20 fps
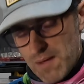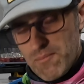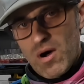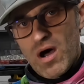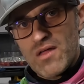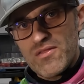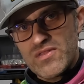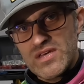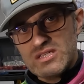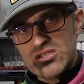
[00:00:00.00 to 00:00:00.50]

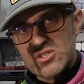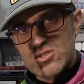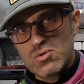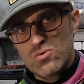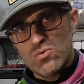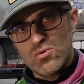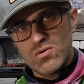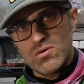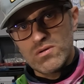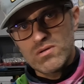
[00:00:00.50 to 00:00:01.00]
bought this
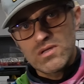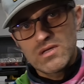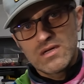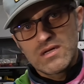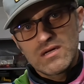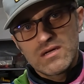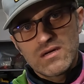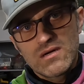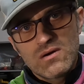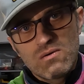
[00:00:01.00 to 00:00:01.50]
tool,
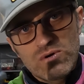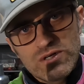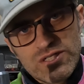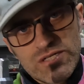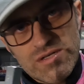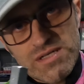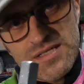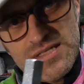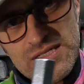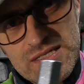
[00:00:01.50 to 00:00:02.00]
which
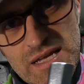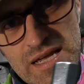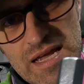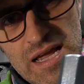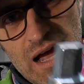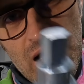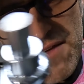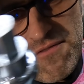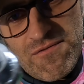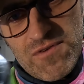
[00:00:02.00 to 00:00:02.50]
you can
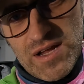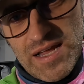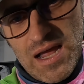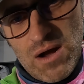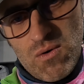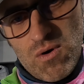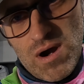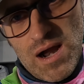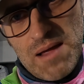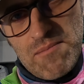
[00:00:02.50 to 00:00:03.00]
see, I
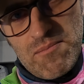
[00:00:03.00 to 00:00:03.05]
forget where I